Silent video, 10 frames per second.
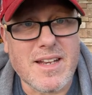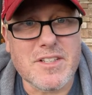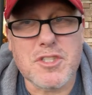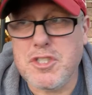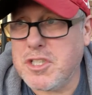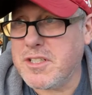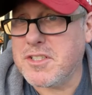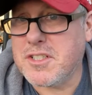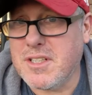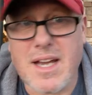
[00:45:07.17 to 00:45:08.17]
and it's
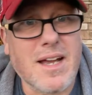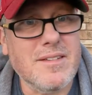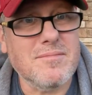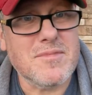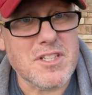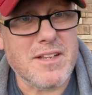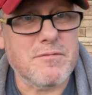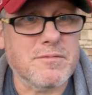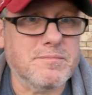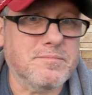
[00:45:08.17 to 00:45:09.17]
just not
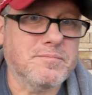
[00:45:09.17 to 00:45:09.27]
safe.